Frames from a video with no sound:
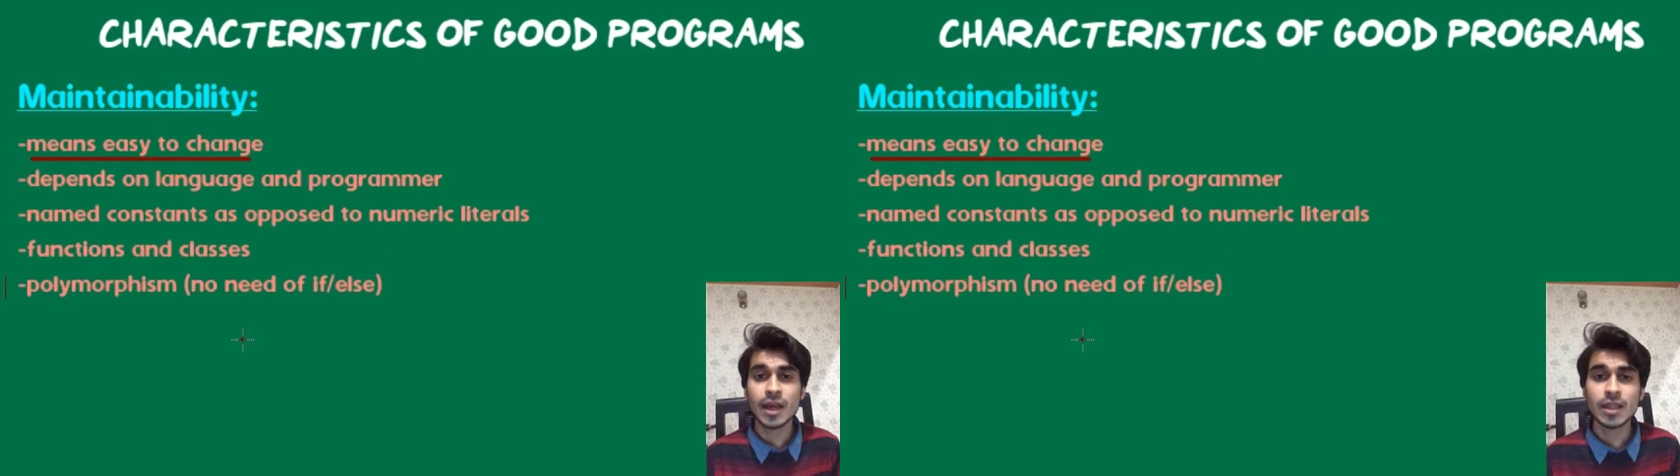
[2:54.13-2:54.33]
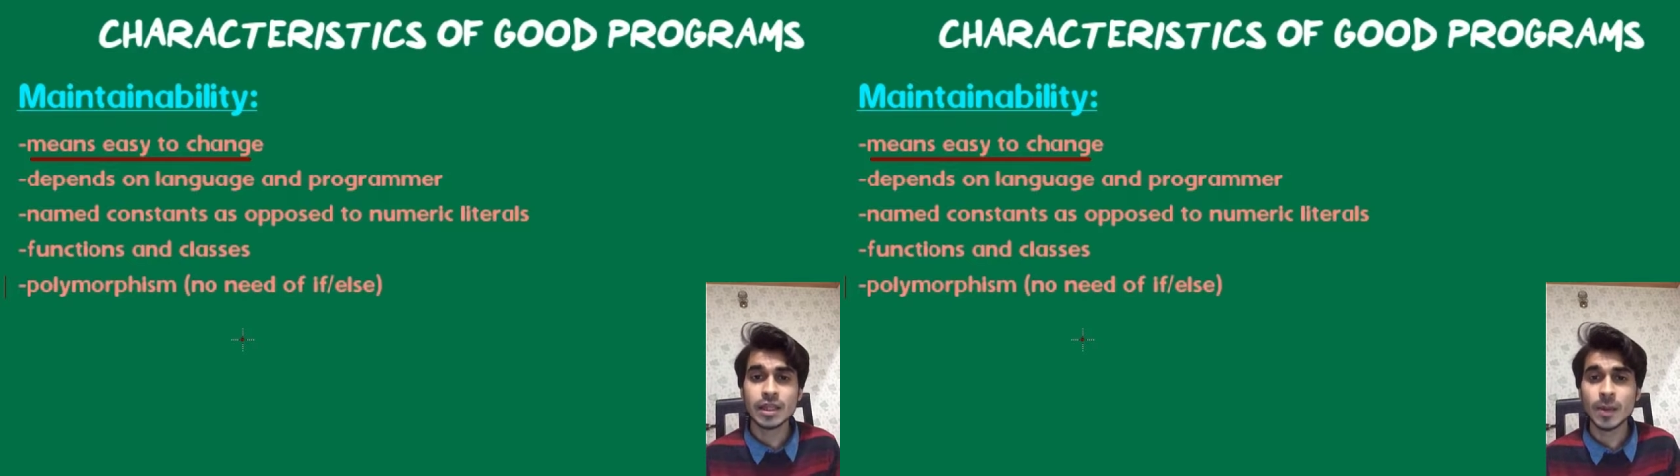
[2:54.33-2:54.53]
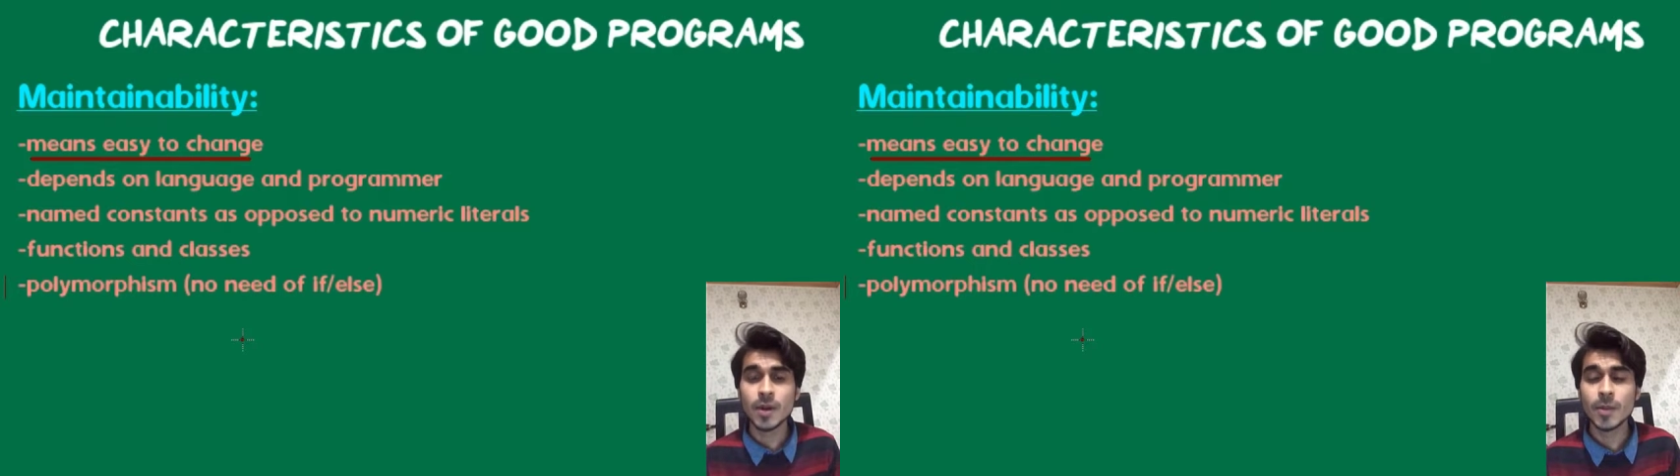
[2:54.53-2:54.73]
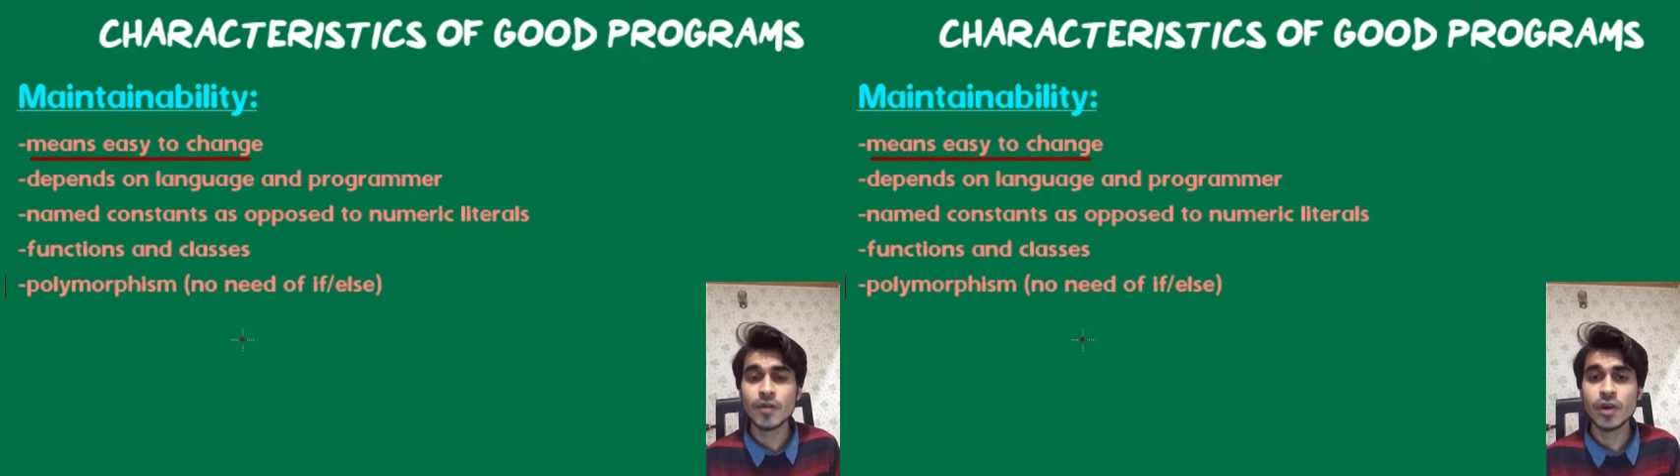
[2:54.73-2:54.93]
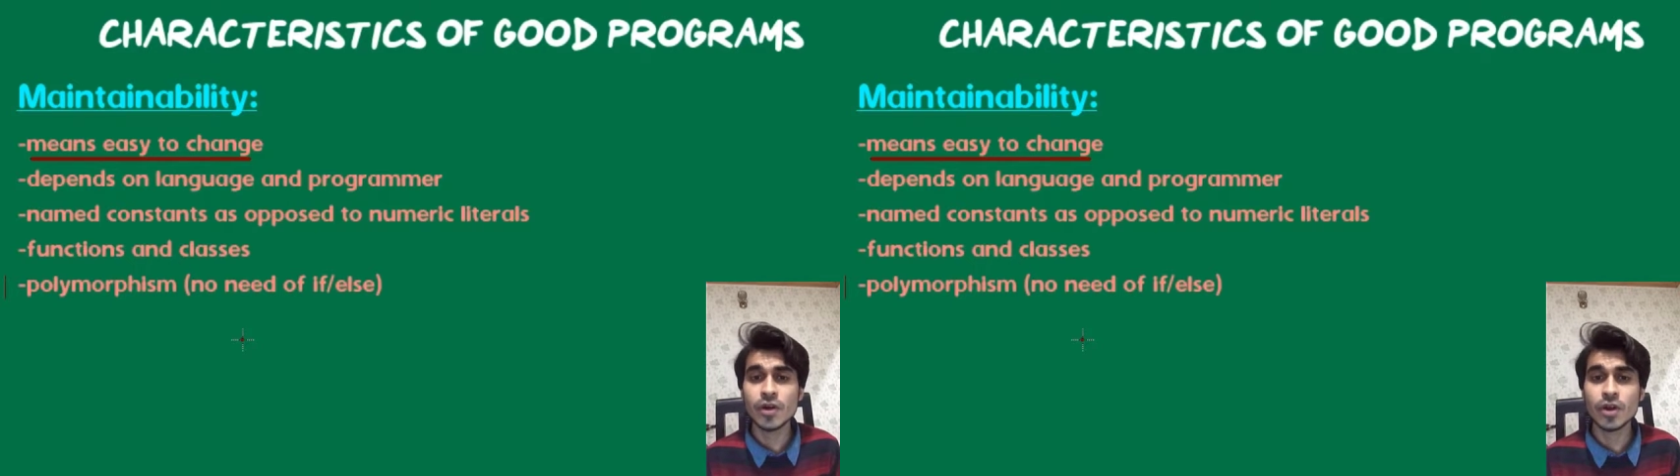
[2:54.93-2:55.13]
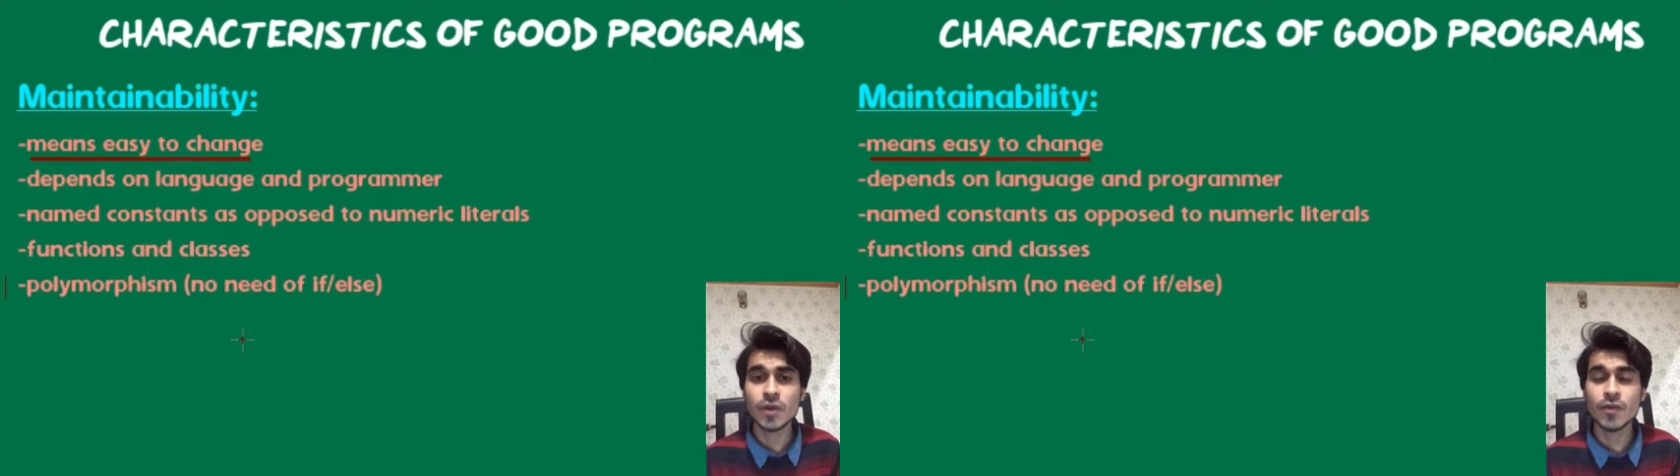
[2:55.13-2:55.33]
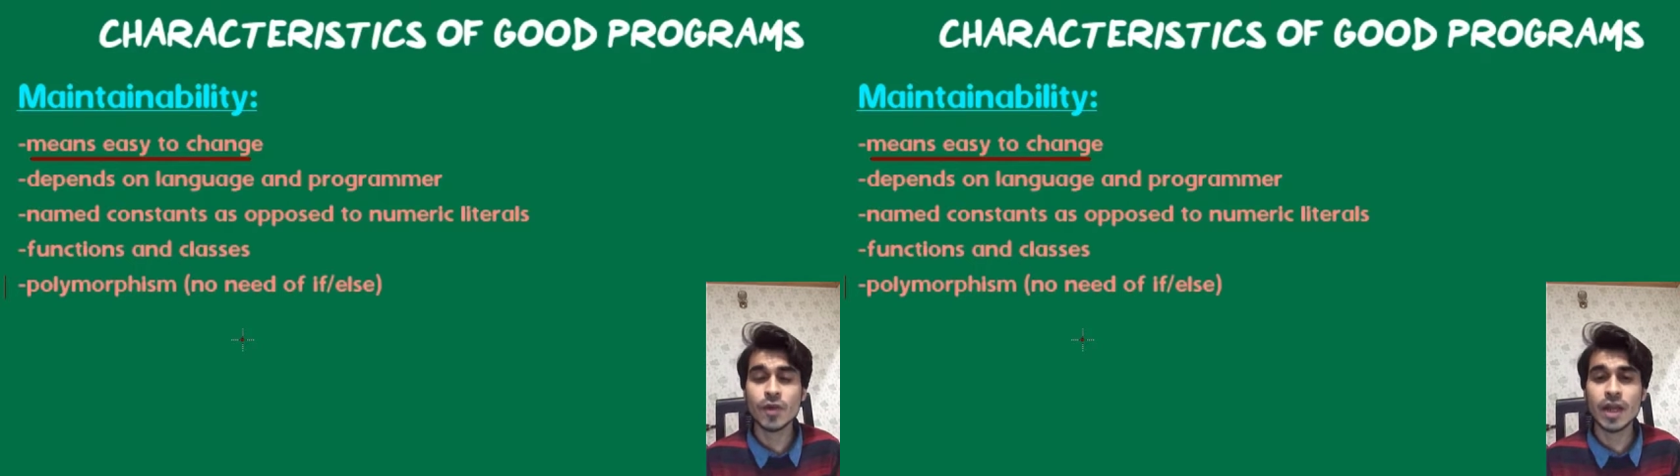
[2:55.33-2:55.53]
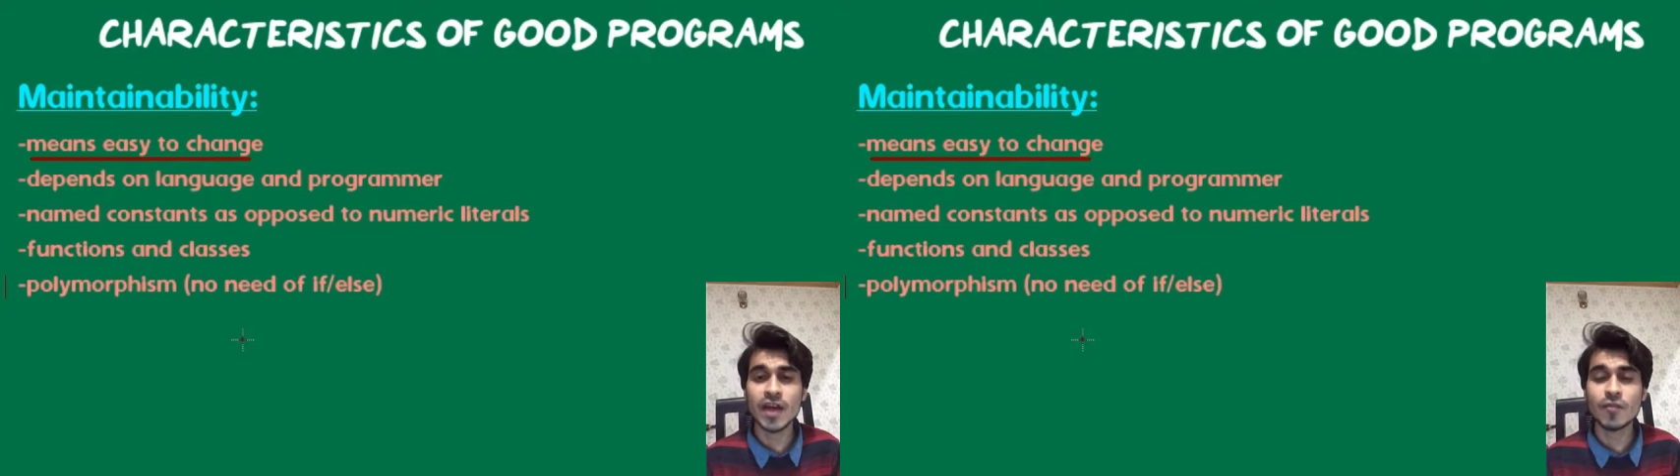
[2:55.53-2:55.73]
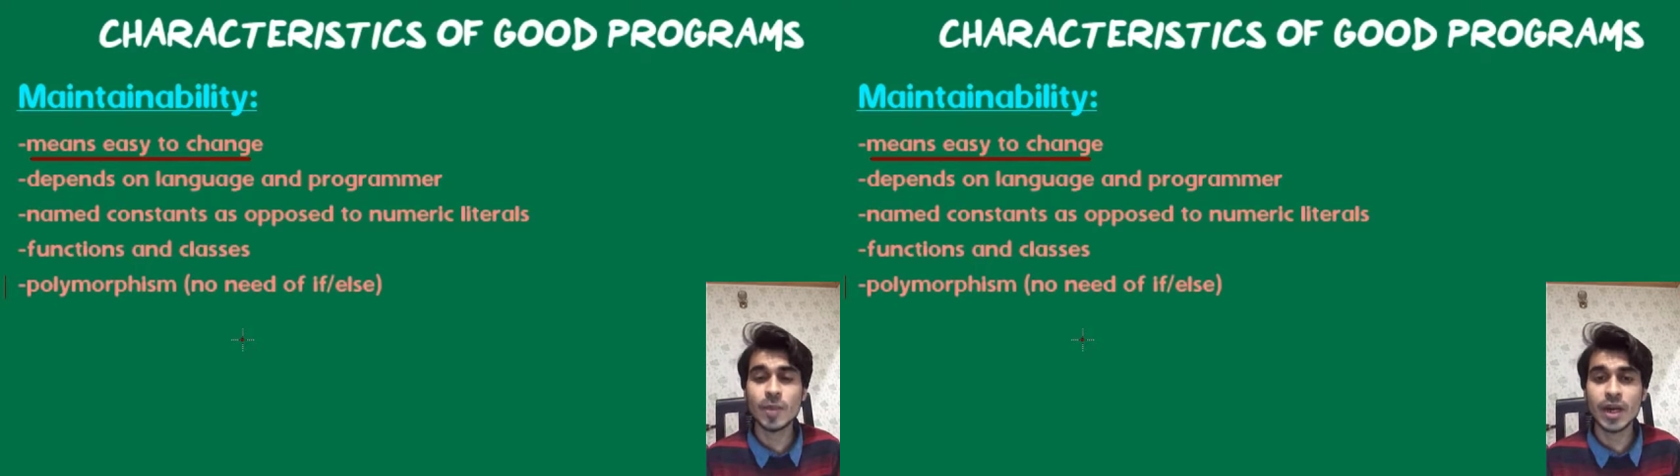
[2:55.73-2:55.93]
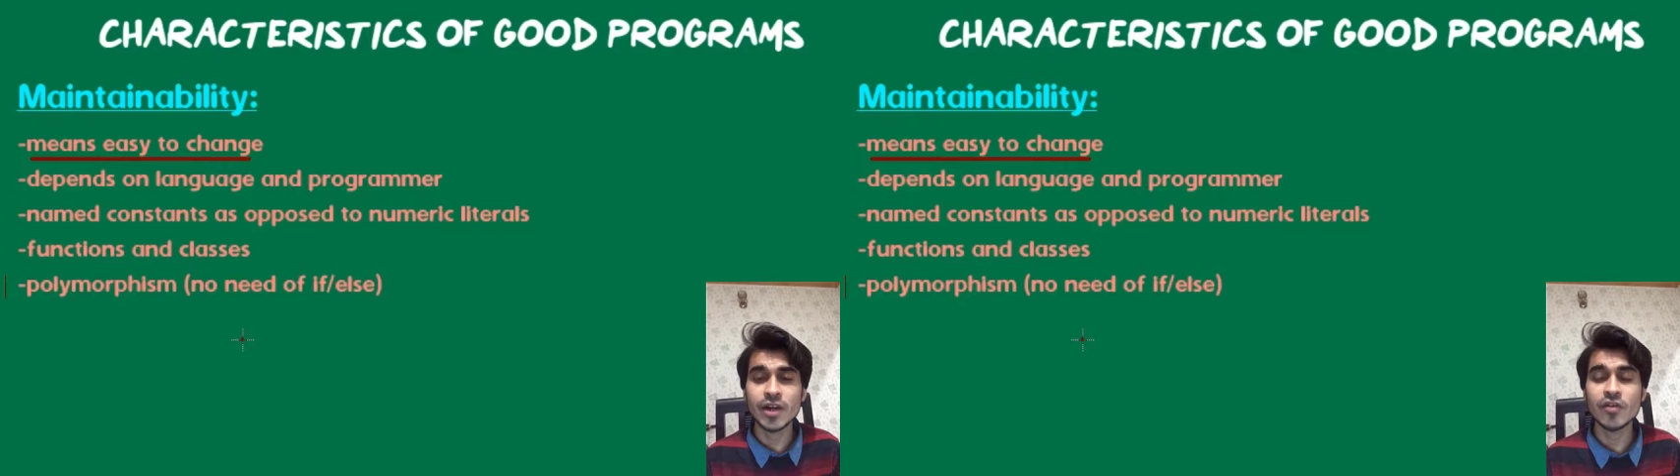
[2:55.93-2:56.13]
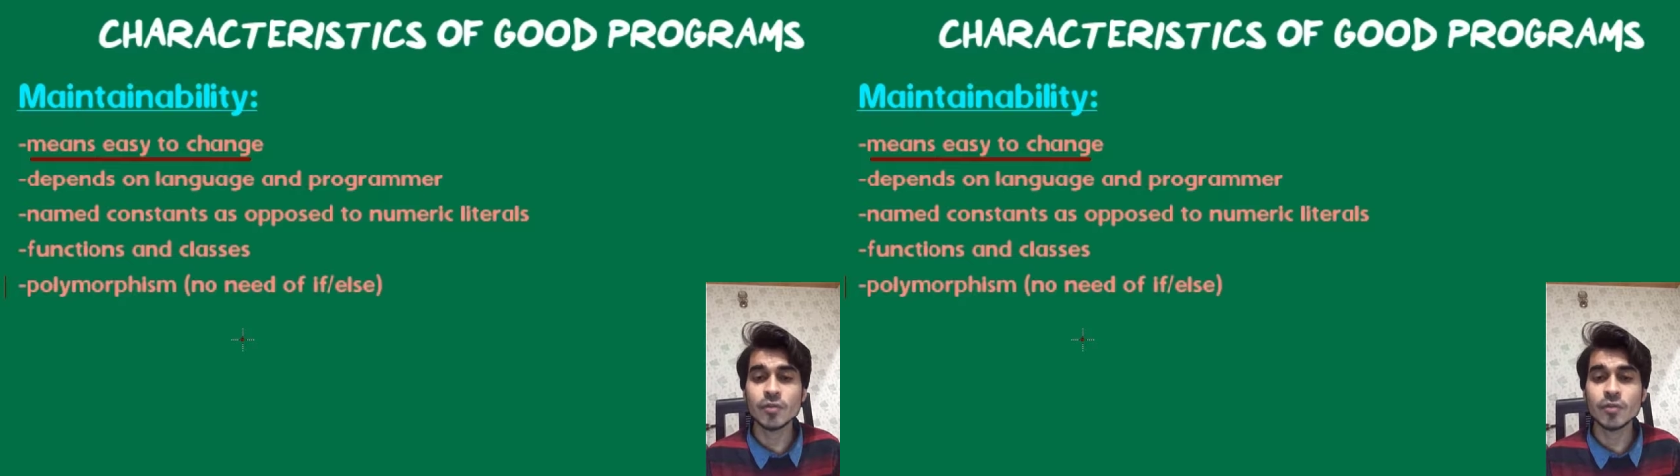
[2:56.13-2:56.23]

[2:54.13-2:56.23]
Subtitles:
In the upcoming videos, we will have plenty of